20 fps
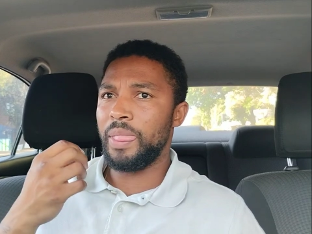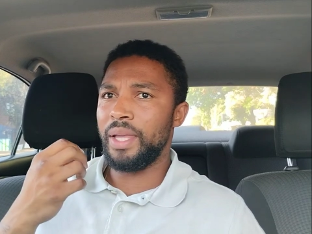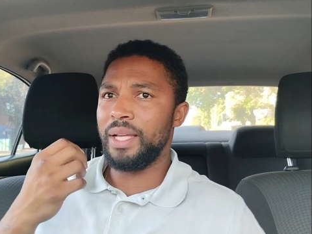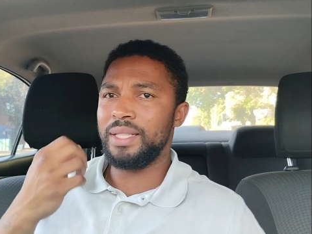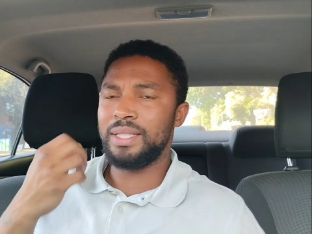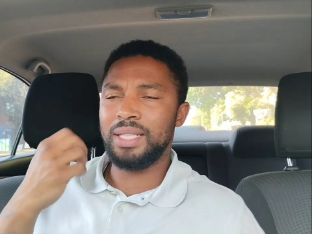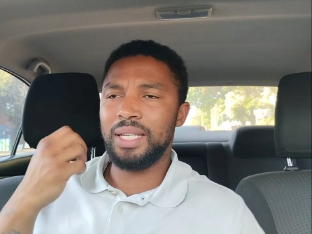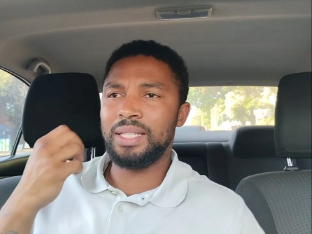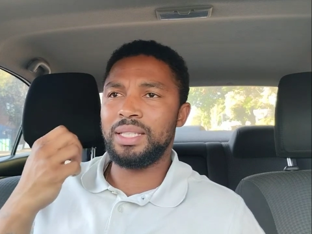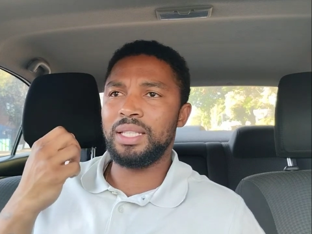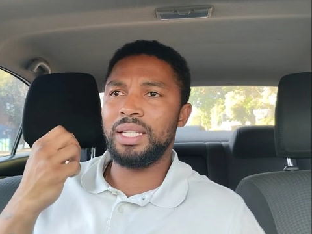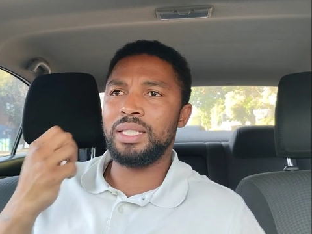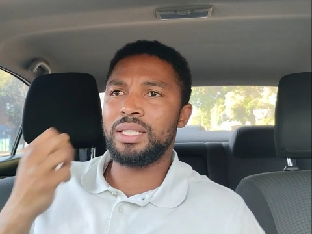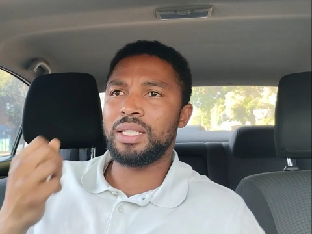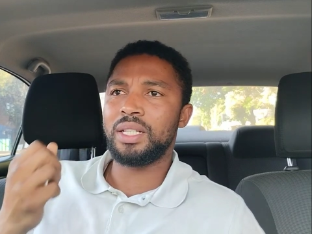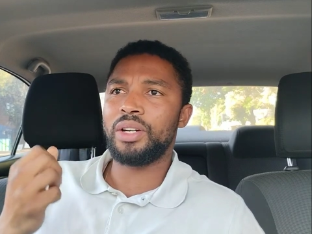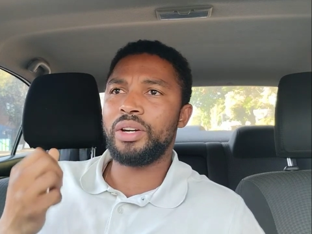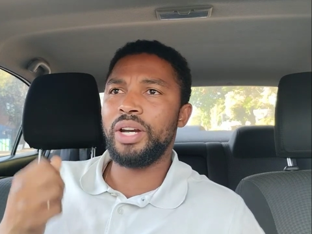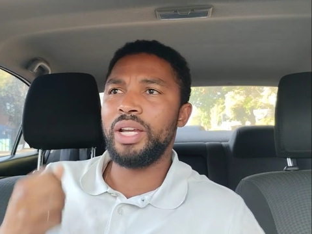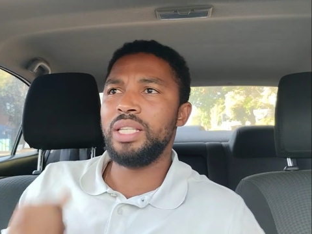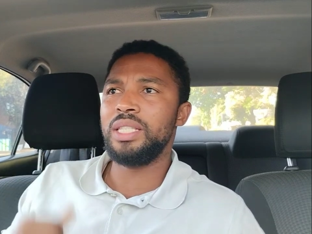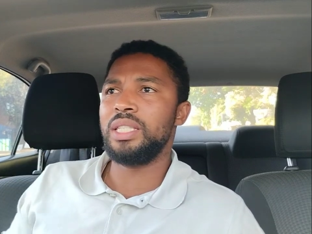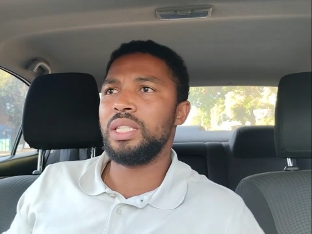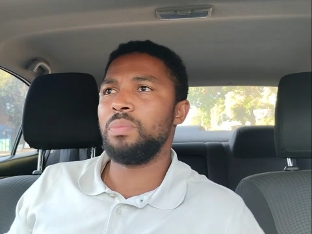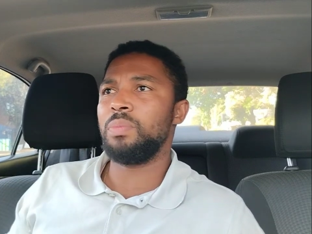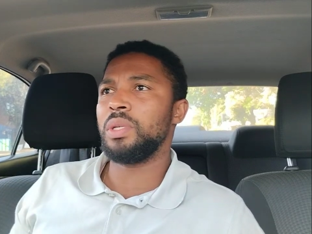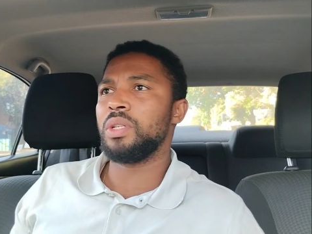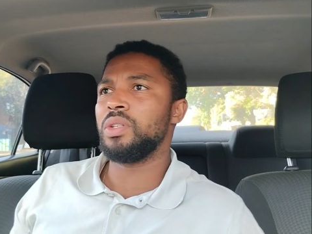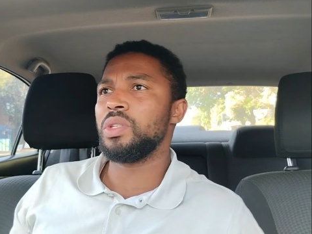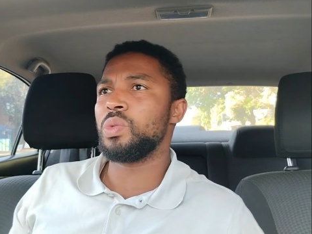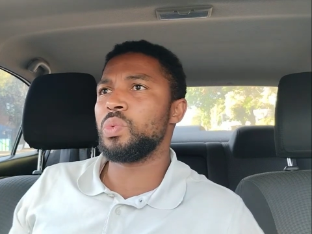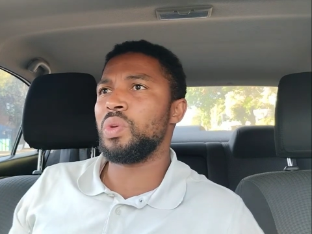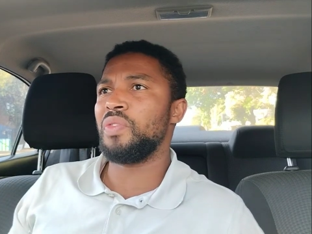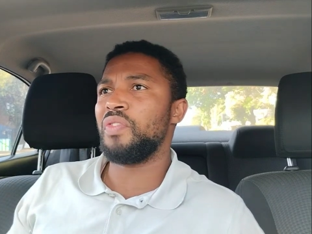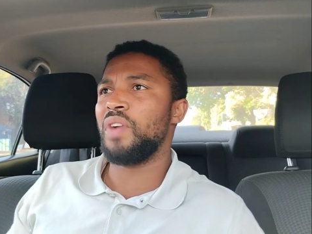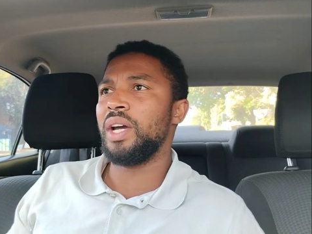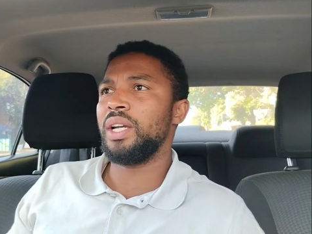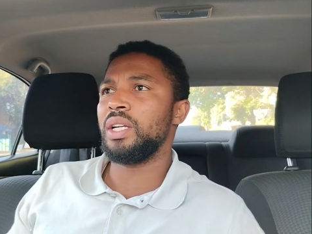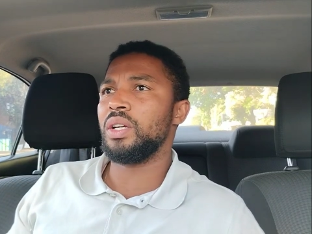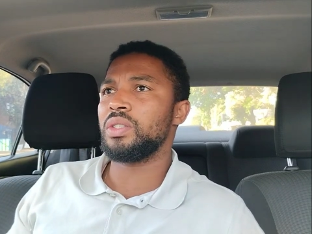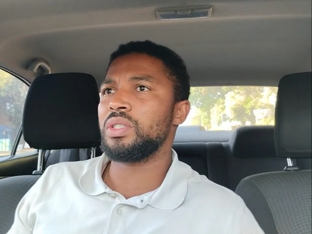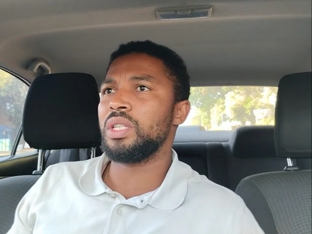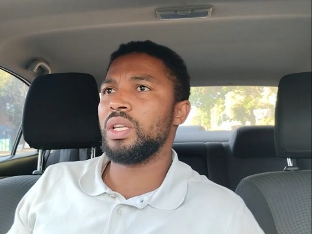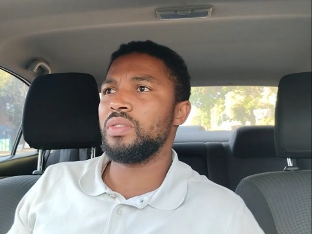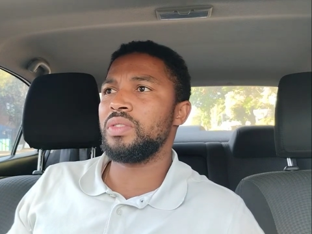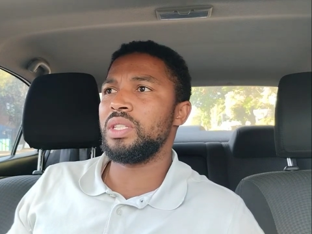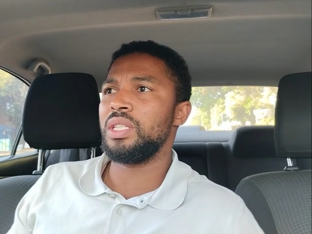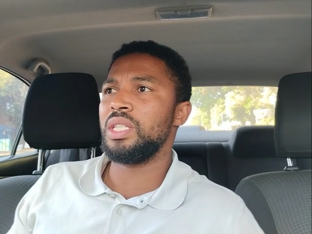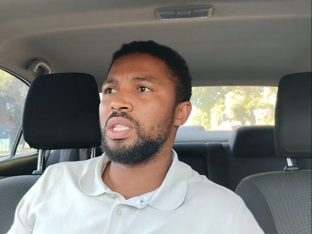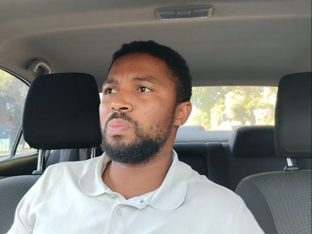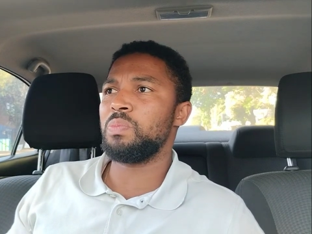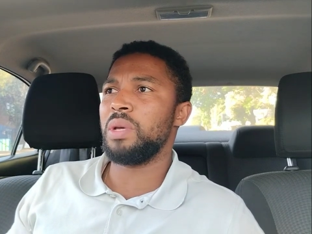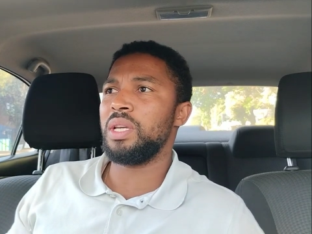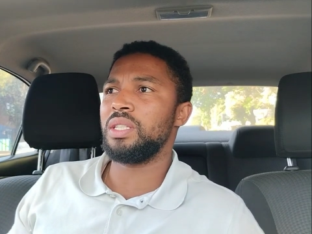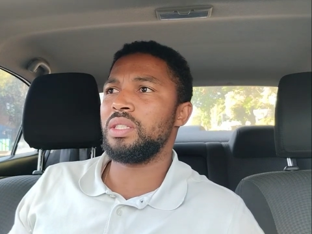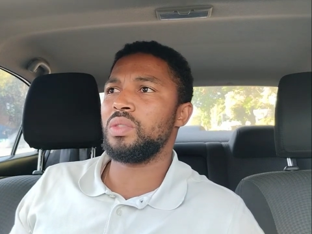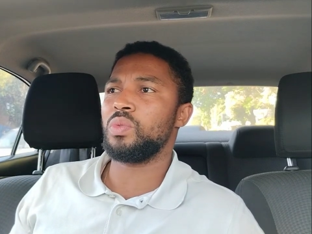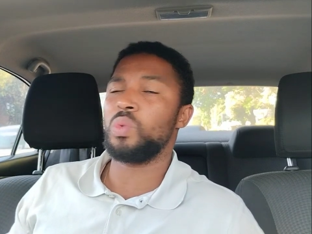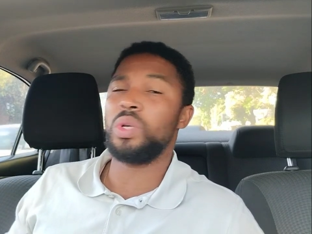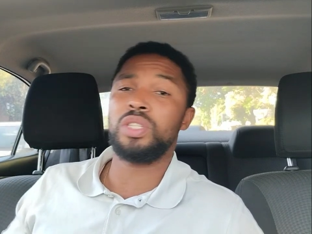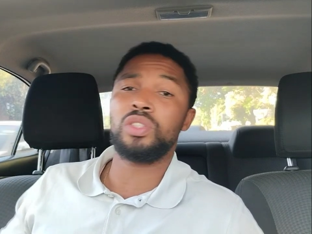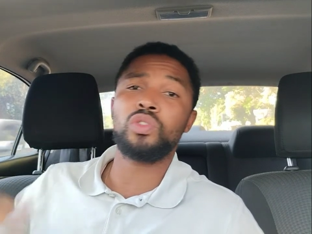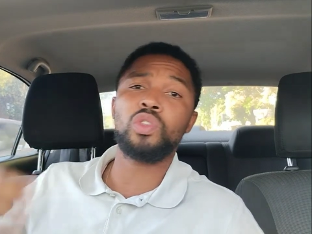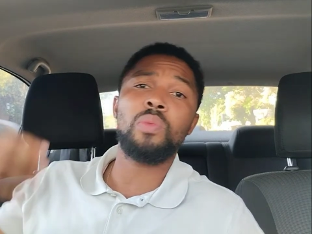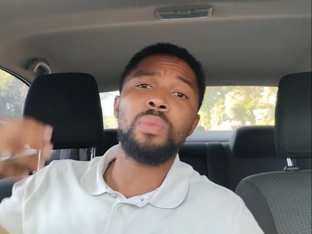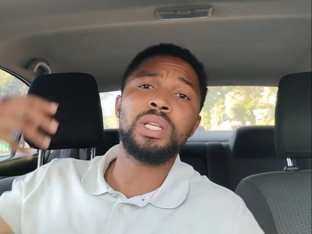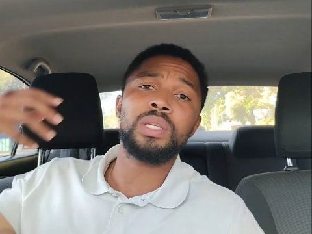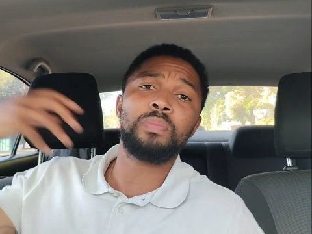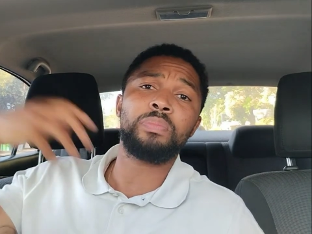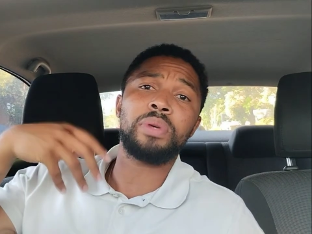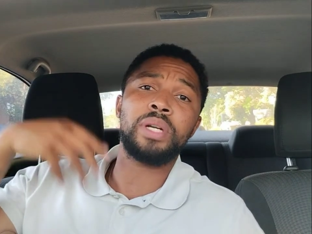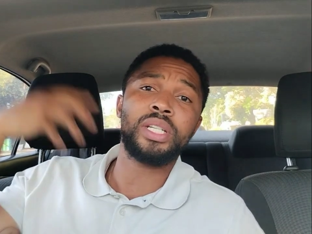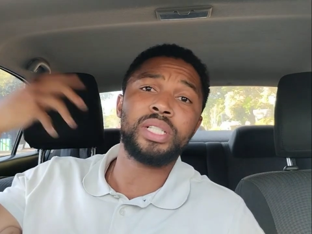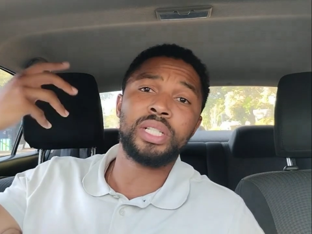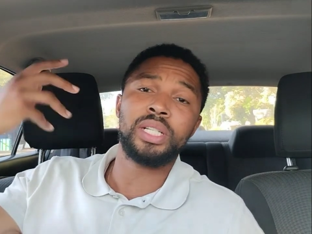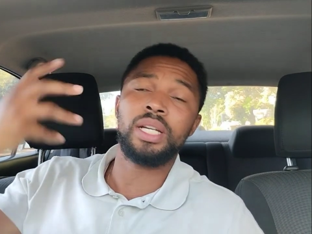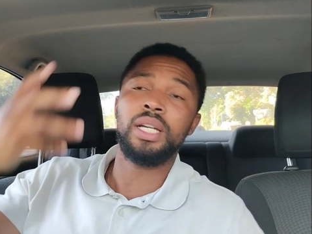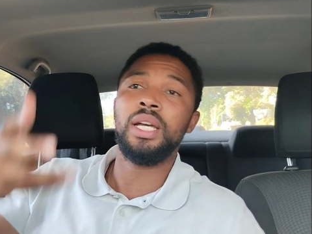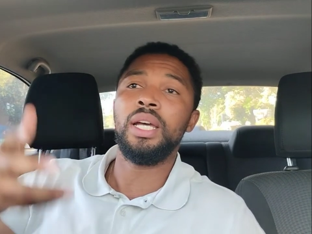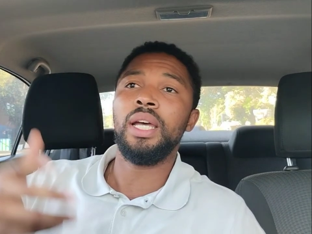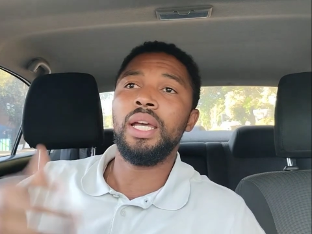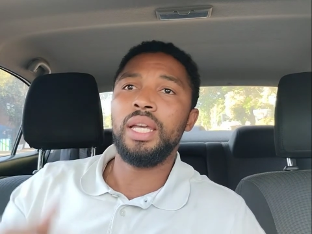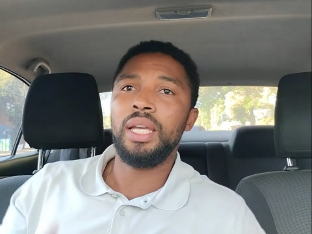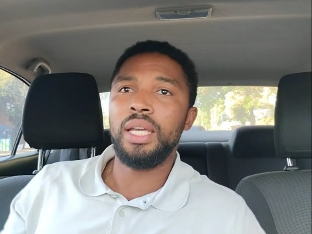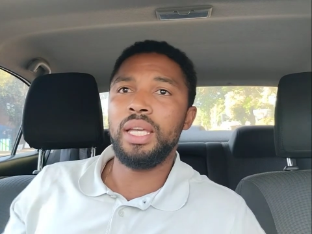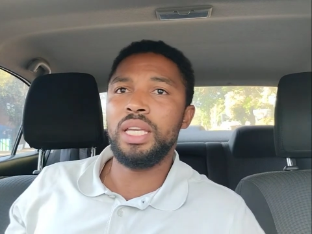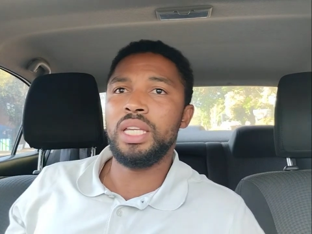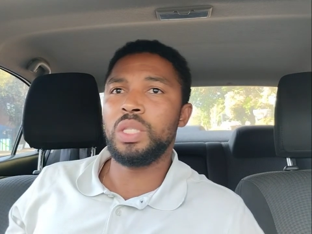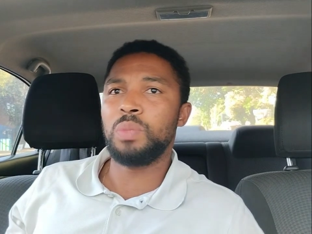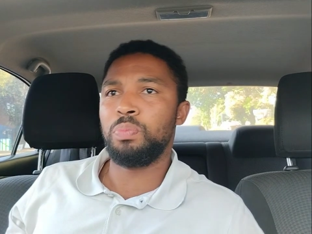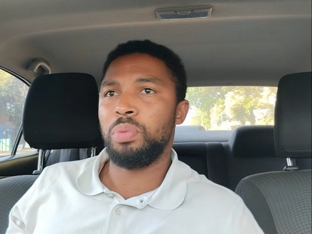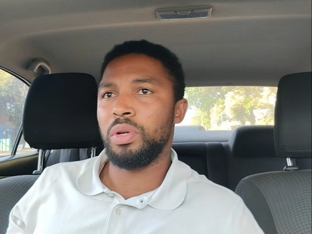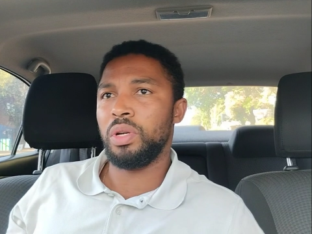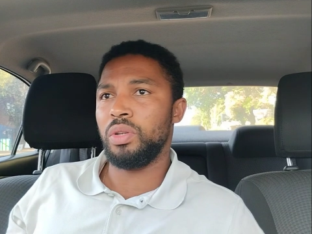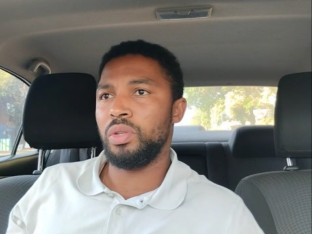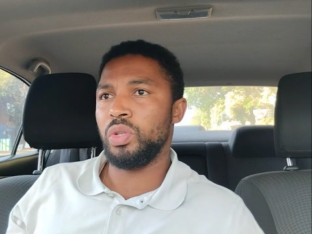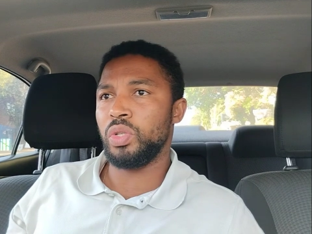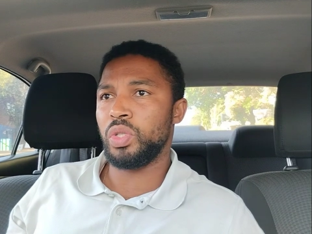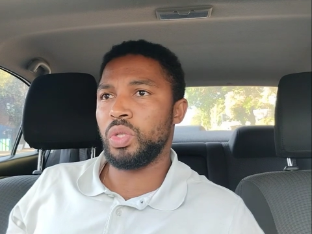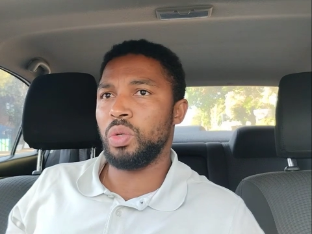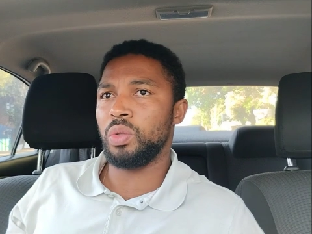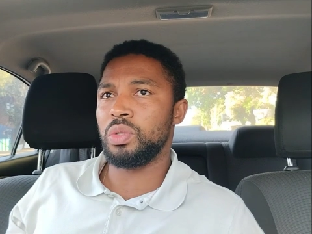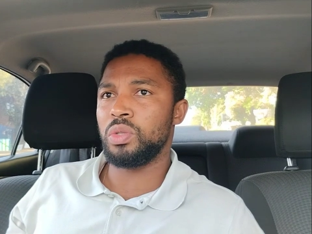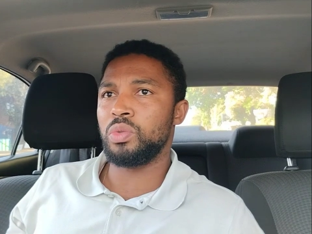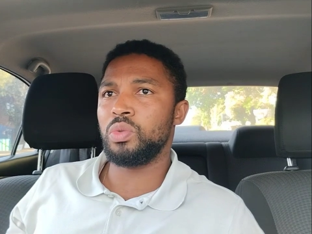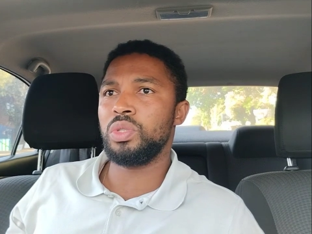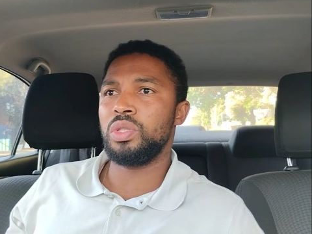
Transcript: it's it's it's crazy because we find ourselves in these spaces where so much pressure is put on your shoulders.